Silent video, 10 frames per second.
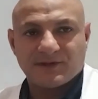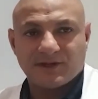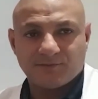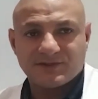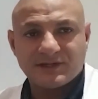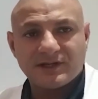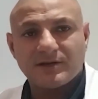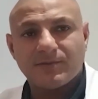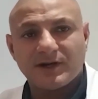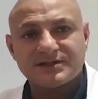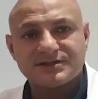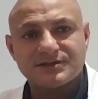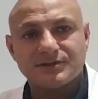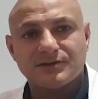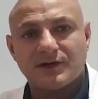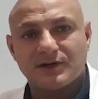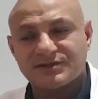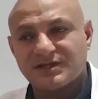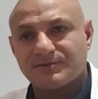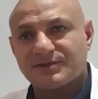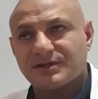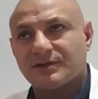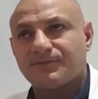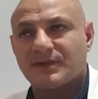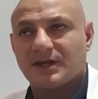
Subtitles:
In particular, it binds to a receptor.